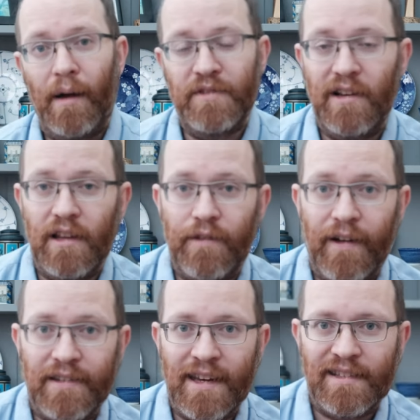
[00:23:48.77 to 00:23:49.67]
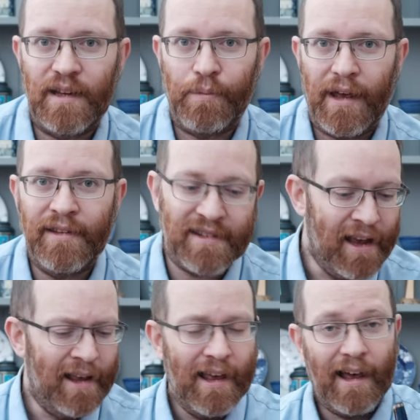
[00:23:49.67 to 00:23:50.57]
absolutely fantastic pens
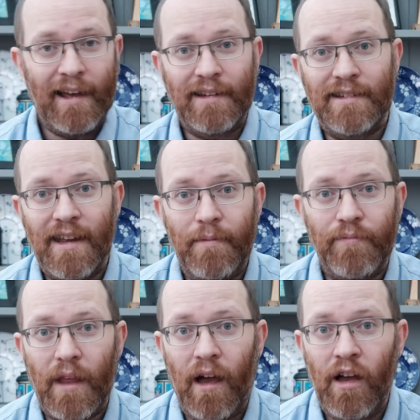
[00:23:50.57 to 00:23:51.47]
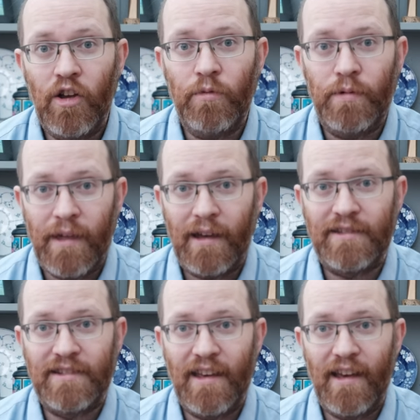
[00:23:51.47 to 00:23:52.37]
and um, I hope that
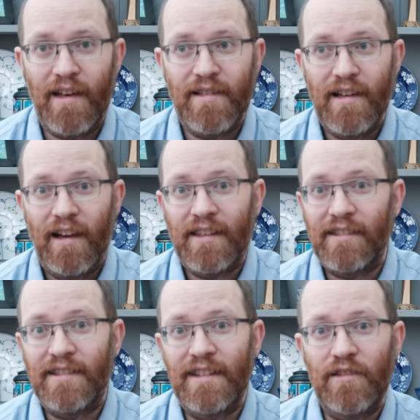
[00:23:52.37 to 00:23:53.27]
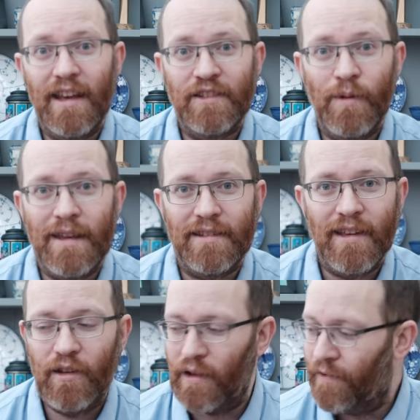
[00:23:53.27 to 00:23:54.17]
uh, I get to see you next week.
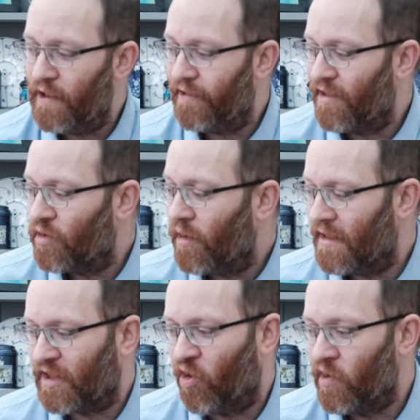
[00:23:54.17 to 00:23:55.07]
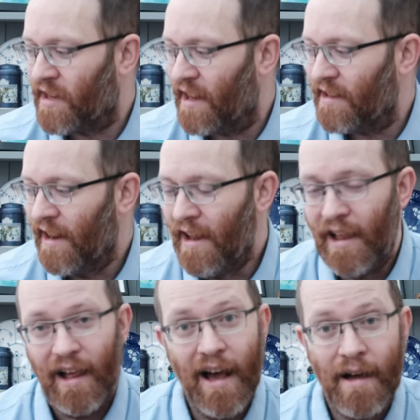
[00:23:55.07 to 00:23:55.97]
So if you've enjoyed this content,
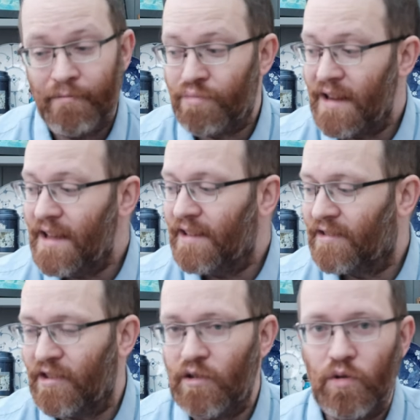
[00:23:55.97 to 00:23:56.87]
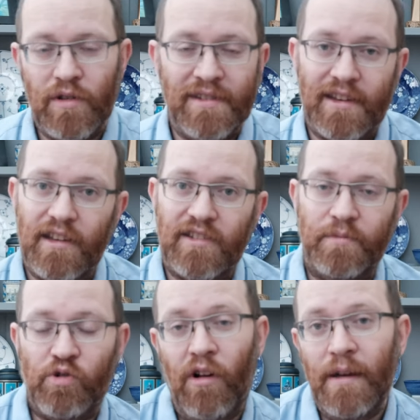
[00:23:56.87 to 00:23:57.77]
um, please do consider
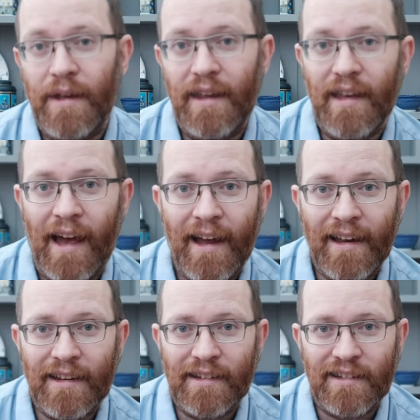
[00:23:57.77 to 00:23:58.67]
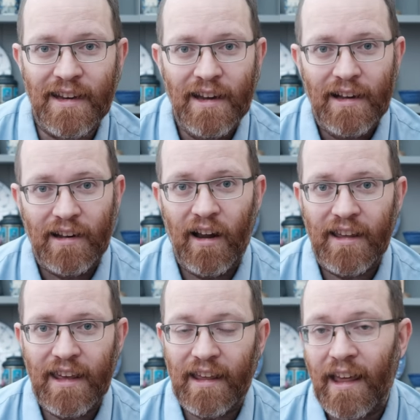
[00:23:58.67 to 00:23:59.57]
subscribing and
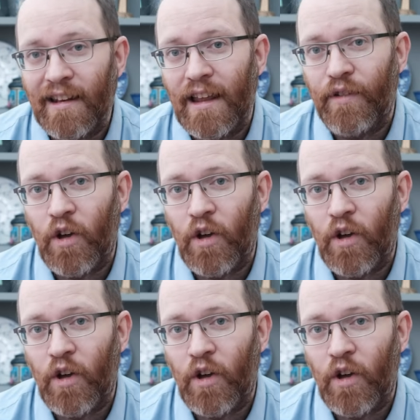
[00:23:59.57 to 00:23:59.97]
liking and leave a